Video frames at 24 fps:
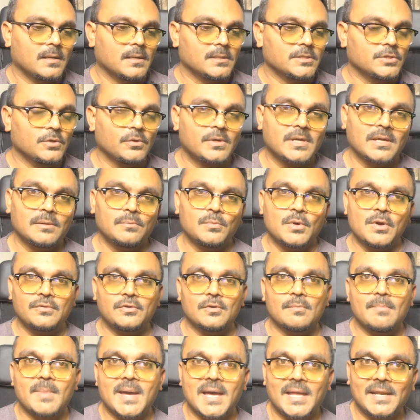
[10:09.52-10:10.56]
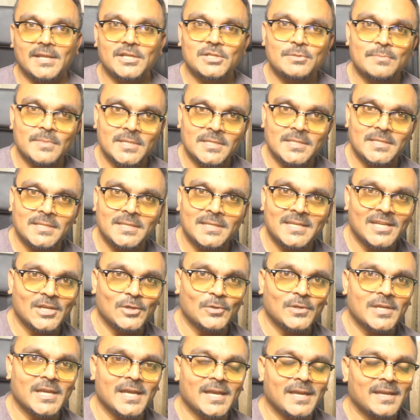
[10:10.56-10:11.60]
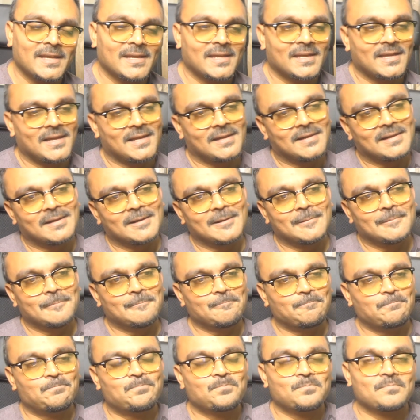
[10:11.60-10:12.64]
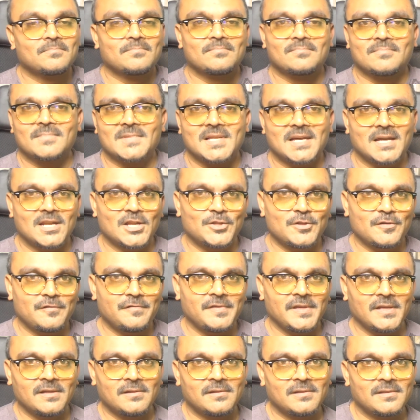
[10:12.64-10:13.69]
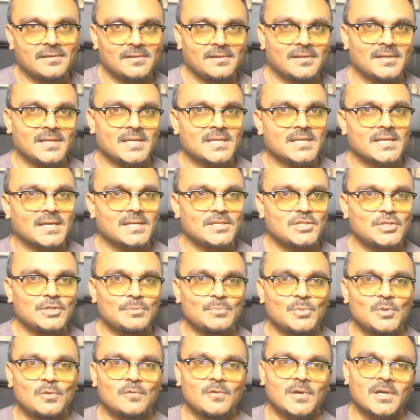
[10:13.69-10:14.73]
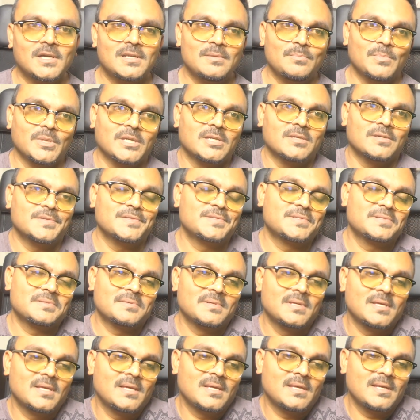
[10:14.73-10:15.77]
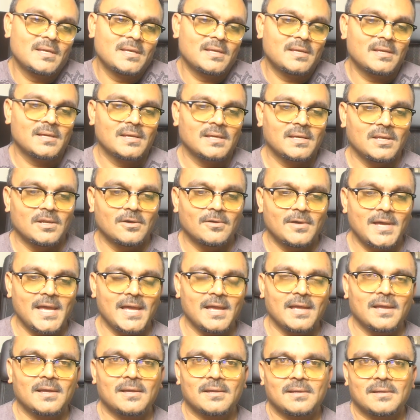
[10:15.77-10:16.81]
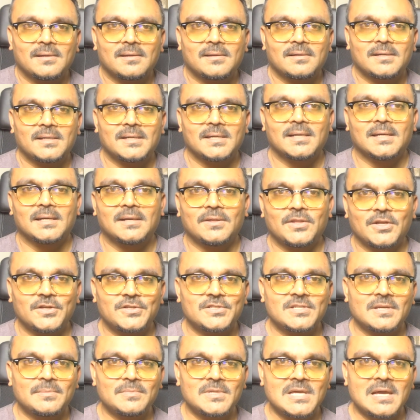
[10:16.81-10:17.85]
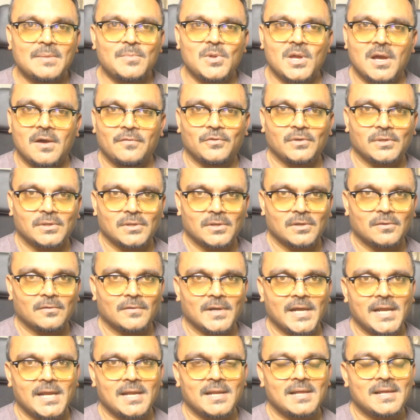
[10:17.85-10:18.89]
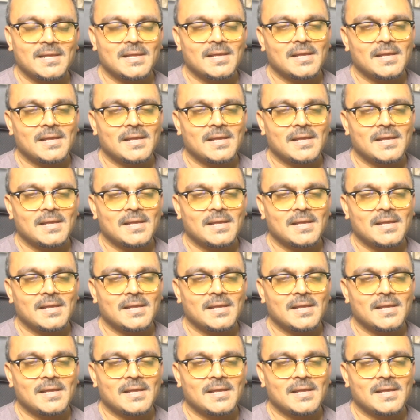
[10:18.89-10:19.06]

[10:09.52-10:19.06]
You can move to management, okay, another field to move on, because, you know, hey, there's some time you have to grow, right?